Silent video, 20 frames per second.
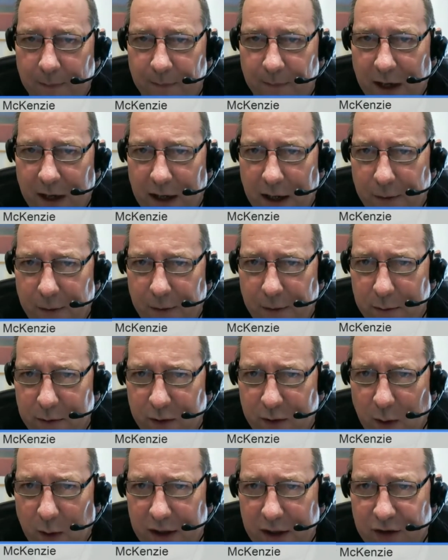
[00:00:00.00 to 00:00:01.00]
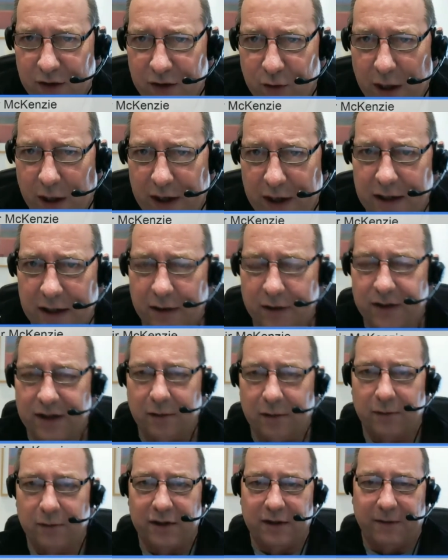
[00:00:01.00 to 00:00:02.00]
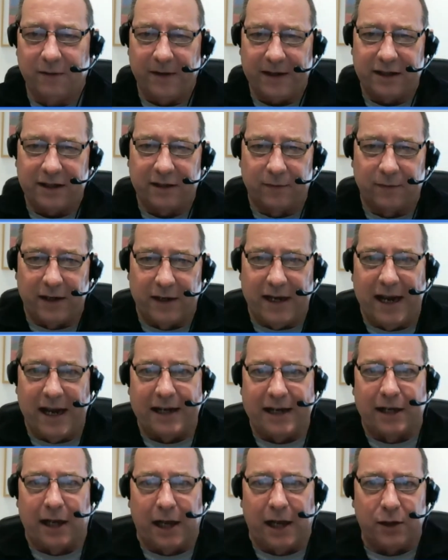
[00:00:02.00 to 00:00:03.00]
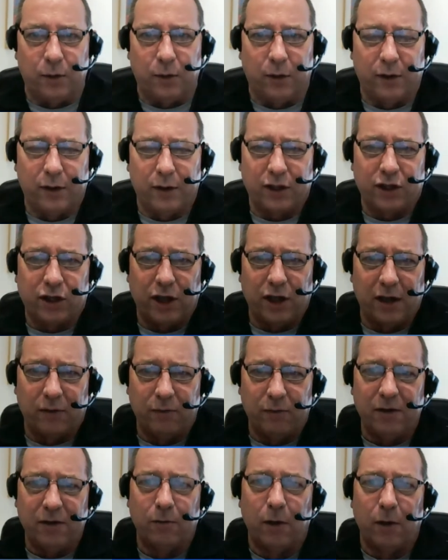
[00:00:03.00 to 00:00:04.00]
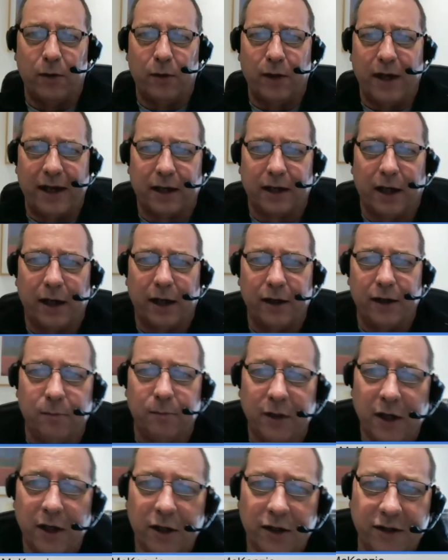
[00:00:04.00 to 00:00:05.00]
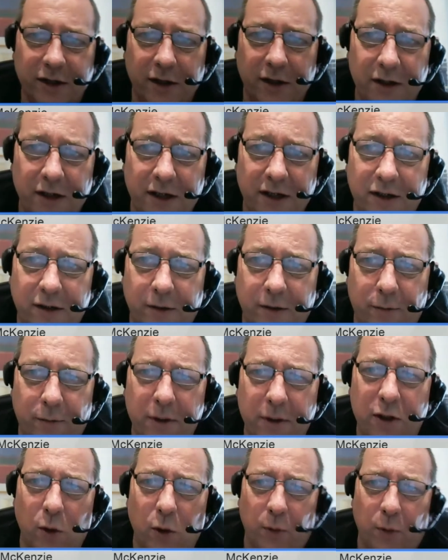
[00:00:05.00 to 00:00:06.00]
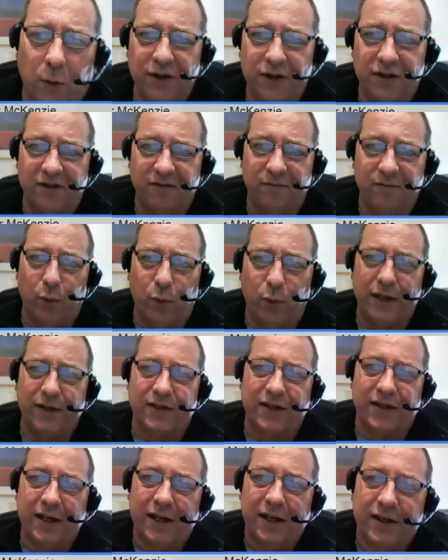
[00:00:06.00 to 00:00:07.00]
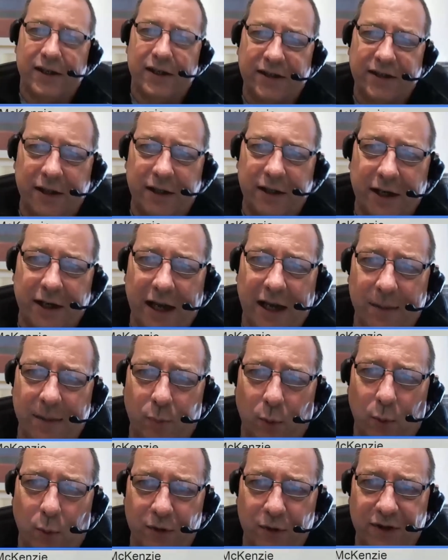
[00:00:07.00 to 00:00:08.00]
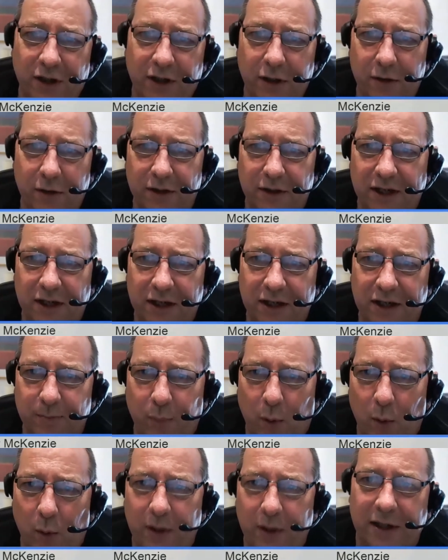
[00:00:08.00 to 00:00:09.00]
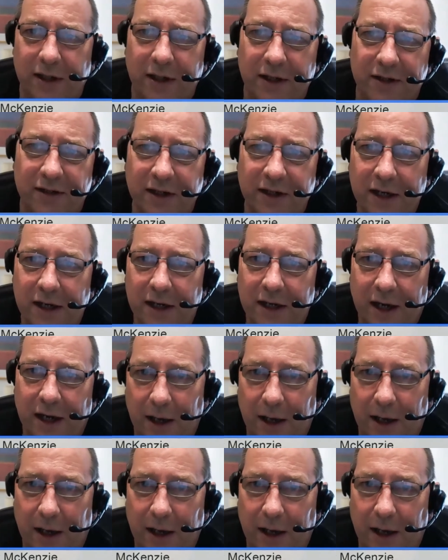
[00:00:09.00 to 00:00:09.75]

And I thought it was quite striking because it was effectively headlined, although actually I rewrote the headline and turned it into 3/4 of Brits say that airport security is pointless.